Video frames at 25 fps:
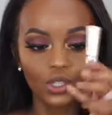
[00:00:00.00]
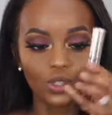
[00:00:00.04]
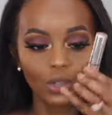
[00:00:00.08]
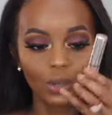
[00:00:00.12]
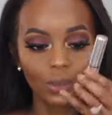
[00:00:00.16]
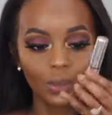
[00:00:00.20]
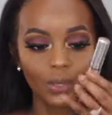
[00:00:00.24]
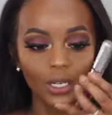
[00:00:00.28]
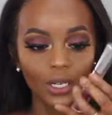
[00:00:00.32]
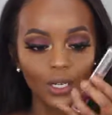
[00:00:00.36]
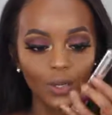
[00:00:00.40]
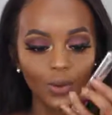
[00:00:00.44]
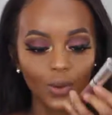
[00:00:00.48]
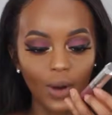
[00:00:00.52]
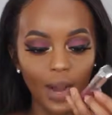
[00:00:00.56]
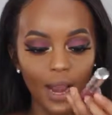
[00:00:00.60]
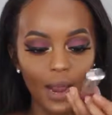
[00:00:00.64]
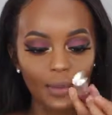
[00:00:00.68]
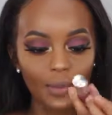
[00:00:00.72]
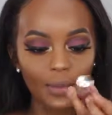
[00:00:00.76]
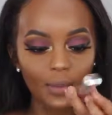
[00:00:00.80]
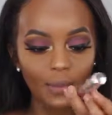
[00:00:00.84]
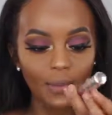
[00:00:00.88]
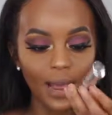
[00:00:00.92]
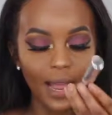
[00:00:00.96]
So I'm gonna
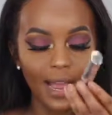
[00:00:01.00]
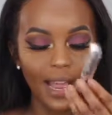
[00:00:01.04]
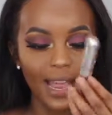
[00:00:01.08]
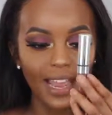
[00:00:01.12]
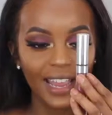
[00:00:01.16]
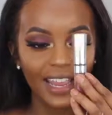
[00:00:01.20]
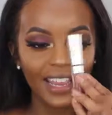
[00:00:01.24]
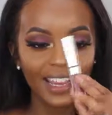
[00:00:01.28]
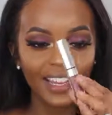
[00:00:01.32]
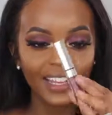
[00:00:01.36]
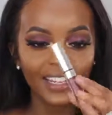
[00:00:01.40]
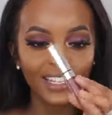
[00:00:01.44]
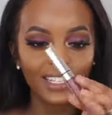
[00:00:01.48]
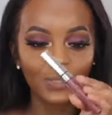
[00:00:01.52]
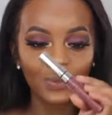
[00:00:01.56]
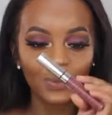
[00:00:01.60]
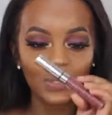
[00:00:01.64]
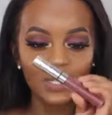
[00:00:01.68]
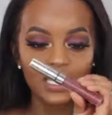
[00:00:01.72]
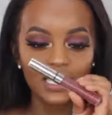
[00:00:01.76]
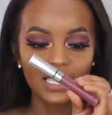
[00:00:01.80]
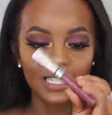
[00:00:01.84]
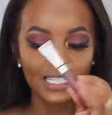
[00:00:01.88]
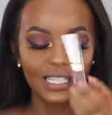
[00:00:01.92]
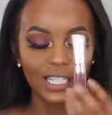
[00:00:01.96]
grab my,
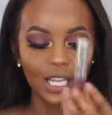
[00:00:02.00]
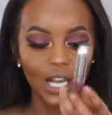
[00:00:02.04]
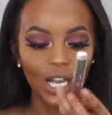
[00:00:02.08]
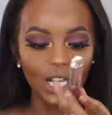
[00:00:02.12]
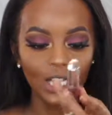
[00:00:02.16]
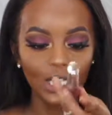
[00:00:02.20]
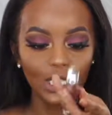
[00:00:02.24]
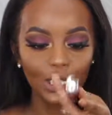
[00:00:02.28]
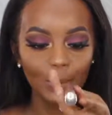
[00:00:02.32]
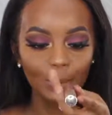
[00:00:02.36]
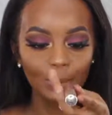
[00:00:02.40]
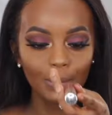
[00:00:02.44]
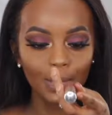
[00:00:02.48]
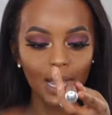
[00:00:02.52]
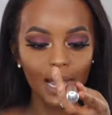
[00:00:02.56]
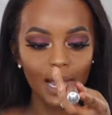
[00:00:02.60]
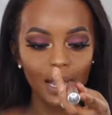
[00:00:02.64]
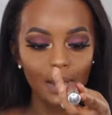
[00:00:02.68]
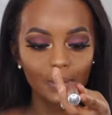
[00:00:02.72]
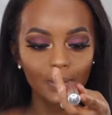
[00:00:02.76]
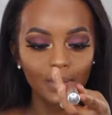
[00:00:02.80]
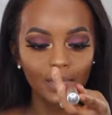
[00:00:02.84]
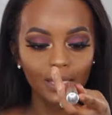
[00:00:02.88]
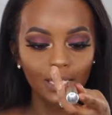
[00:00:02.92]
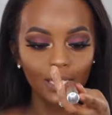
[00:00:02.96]
what is this,
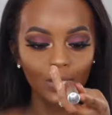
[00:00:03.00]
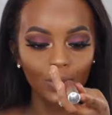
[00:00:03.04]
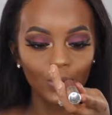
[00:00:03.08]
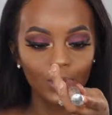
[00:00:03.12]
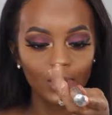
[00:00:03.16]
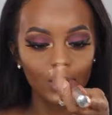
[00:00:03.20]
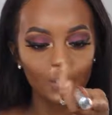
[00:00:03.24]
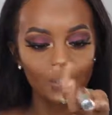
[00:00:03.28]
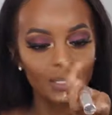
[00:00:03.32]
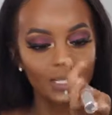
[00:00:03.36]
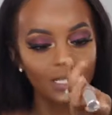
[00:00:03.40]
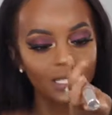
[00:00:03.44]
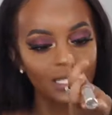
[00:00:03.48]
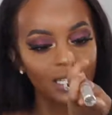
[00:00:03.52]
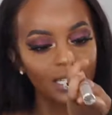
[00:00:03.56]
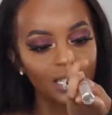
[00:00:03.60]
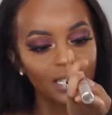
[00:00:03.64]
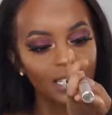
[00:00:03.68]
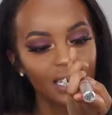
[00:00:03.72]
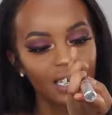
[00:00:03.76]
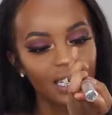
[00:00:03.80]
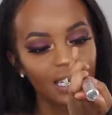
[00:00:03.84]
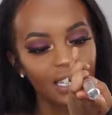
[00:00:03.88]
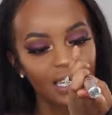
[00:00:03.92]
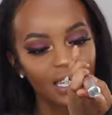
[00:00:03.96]
ColourPop liquid
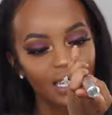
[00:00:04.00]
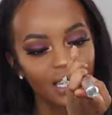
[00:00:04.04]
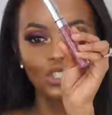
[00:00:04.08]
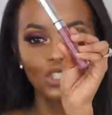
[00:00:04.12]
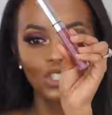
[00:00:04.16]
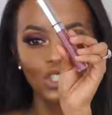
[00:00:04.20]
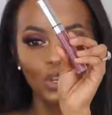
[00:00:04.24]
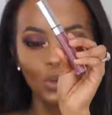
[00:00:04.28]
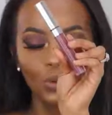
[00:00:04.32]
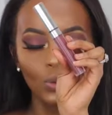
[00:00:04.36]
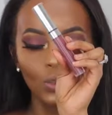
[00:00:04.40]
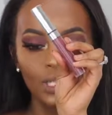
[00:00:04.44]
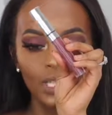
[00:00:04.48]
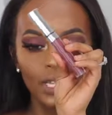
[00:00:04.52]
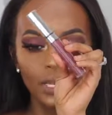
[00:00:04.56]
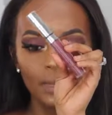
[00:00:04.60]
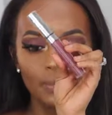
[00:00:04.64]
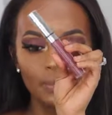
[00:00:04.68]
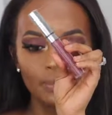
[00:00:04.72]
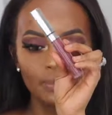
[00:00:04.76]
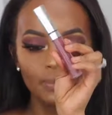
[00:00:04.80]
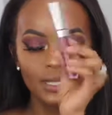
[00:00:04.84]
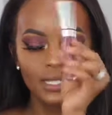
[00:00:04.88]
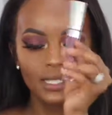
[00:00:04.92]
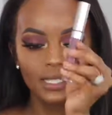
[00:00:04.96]
lipstick in 2
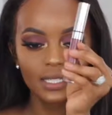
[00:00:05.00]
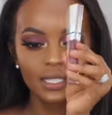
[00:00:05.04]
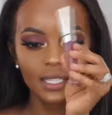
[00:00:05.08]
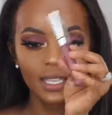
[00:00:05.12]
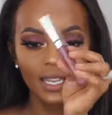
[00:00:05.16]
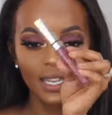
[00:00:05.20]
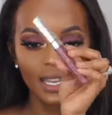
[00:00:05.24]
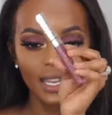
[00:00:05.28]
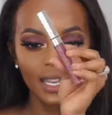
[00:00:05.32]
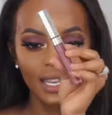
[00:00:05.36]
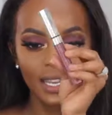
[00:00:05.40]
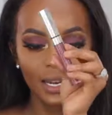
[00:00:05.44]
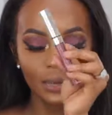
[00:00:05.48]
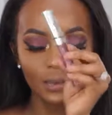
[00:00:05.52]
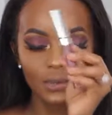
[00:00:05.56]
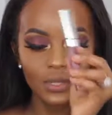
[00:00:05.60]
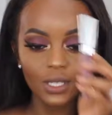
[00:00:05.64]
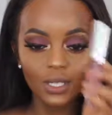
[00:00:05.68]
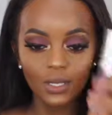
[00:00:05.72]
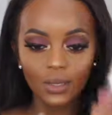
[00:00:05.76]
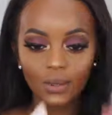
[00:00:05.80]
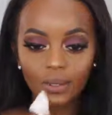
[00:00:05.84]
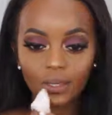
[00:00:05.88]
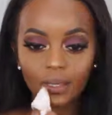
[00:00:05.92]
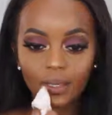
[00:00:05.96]
lips, and I'm
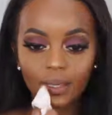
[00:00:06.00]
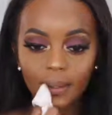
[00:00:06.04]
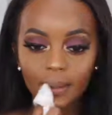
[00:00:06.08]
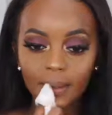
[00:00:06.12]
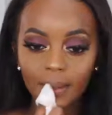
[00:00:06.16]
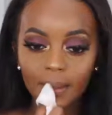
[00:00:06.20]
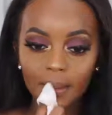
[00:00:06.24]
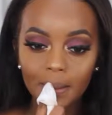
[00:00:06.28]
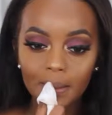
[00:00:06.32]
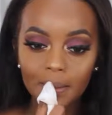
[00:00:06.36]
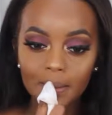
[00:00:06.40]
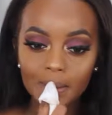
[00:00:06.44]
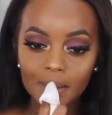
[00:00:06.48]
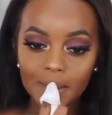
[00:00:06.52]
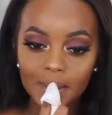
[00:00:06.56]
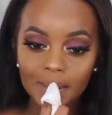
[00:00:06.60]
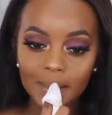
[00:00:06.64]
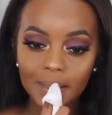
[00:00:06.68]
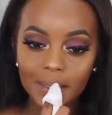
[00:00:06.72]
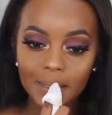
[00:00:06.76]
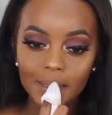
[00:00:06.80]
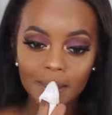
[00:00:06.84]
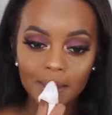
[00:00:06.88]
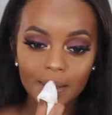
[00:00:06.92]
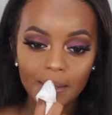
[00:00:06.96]
just gonna use
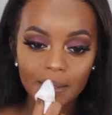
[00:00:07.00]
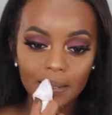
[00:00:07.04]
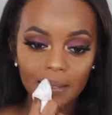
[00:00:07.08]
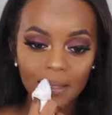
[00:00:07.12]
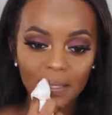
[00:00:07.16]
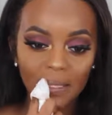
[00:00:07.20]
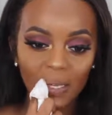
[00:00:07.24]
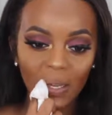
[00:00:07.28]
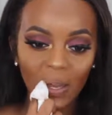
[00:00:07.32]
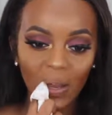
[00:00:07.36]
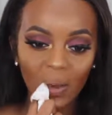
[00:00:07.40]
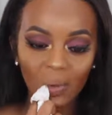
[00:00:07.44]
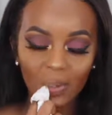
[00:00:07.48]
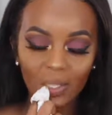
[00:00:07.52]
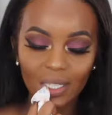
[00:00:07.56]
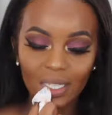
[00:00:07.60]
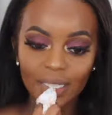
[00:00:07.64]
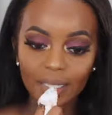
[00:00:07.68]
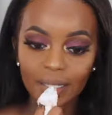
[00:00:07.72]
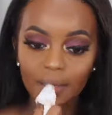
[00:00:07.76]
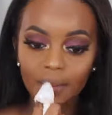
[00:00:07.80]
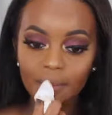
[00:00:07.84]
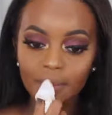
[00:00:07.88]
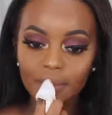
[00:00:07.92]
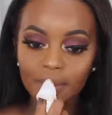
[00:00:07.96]
this on my
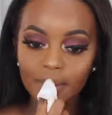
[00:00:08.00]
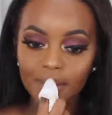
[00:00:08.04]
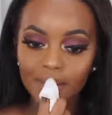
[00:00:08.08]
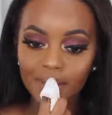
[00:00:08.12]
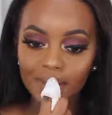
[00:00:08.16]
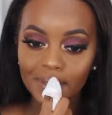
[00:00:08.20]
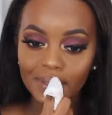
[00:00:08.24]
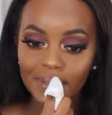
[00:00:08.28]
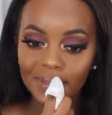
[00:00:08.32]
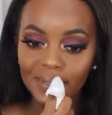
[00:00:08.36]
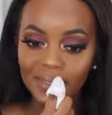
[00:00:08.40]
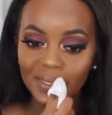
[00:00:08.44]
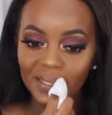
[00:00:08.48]
lips.